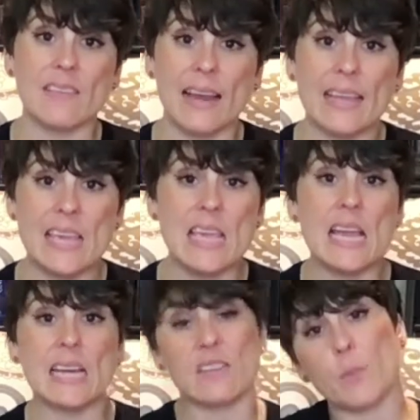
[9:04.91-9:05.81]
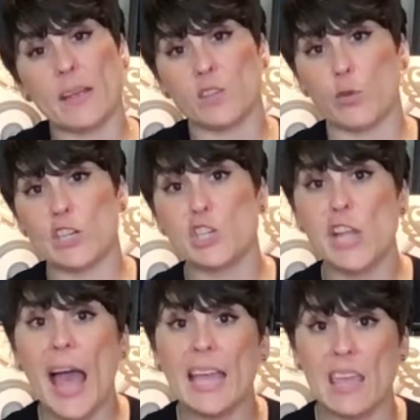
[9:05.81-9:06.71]
that he and his best friend
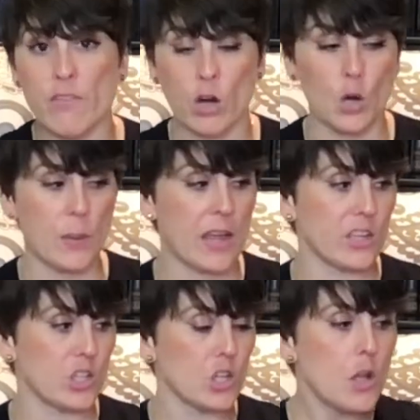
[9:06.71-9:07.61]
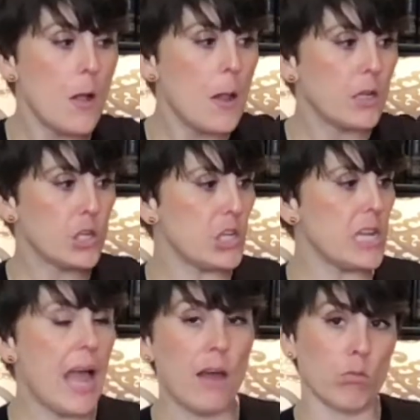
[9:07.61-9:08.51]
Jack give her because
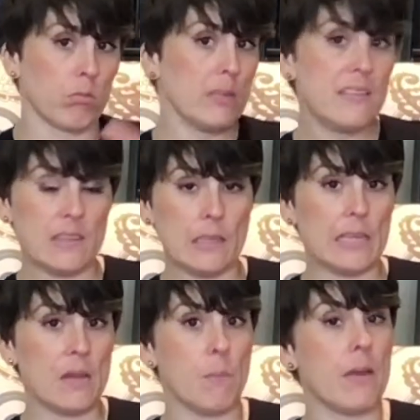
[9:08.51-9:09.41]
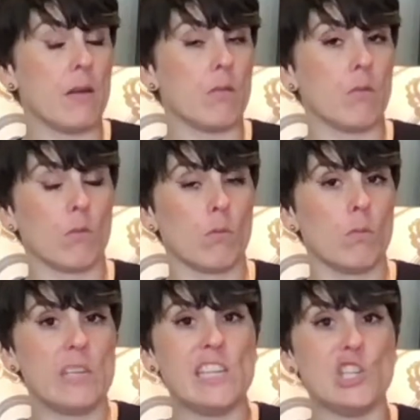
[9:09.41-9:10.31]
she had recently been
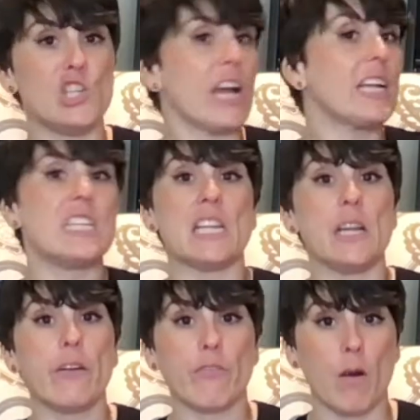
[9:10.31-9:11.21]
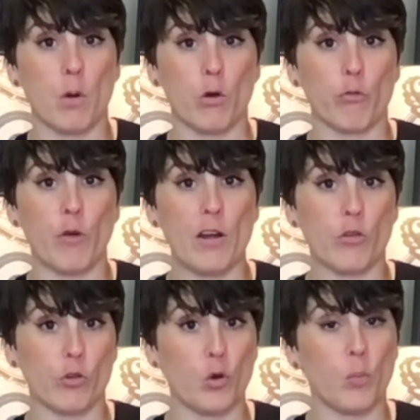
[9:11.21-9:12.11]
ejected from her friend
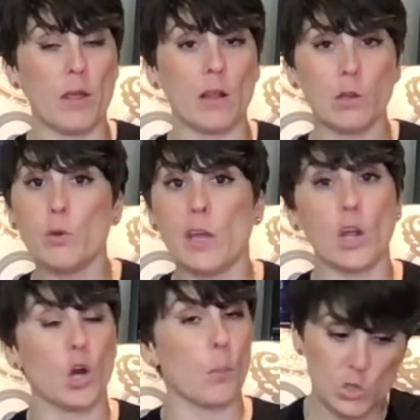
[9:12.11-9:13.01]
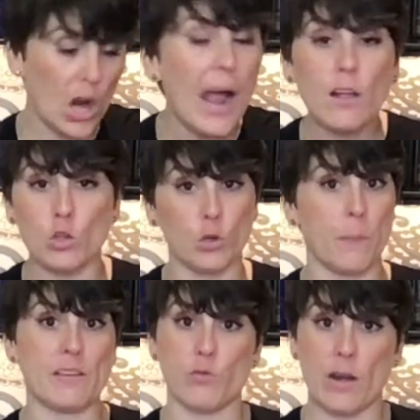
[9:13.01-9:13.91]
group, including her childhood
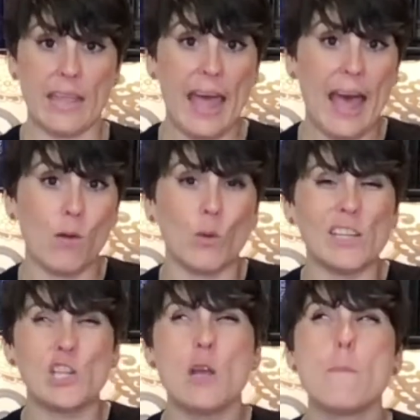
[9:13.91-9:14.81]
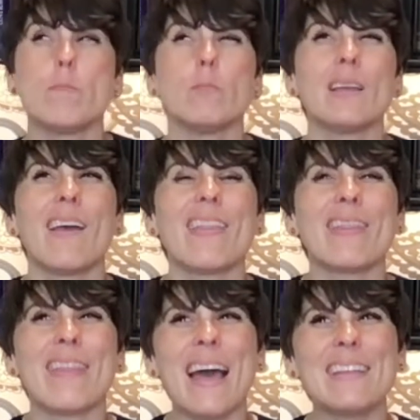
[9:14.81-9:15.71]
best friend Kat, which
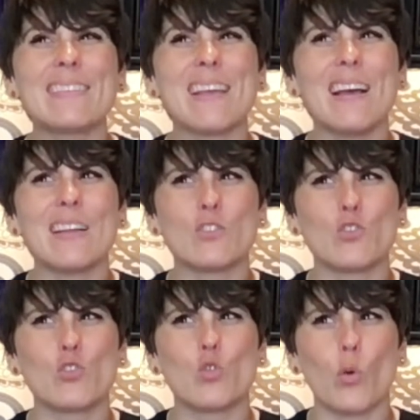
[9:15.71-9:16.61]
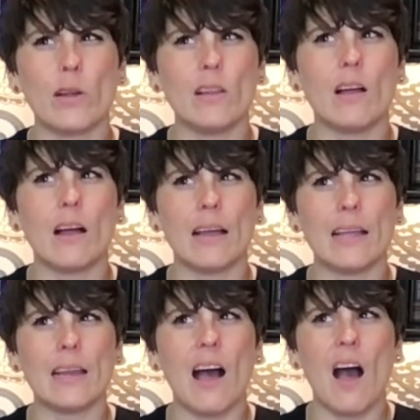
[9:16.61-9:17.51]
that's a
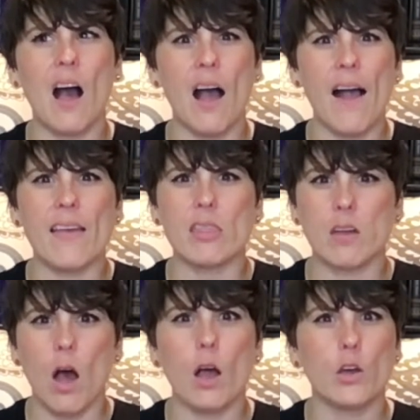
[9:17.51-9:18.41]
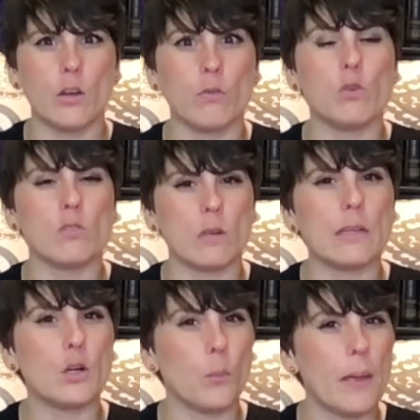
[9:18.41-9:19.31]
storyline I thought could have used a
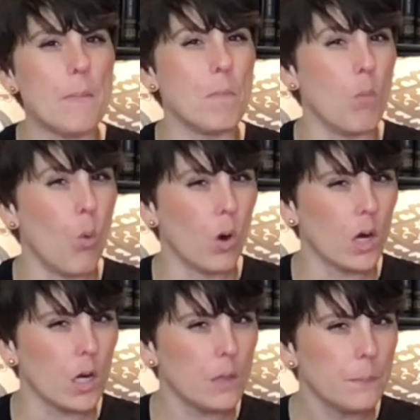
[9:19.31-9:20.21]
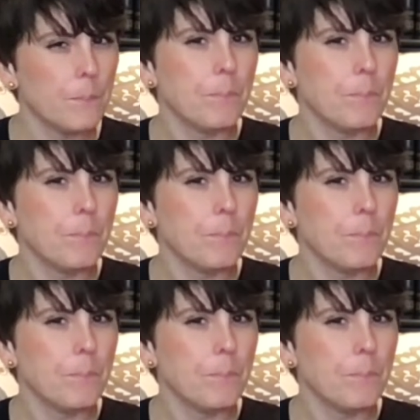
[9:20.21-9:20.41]
little bit more.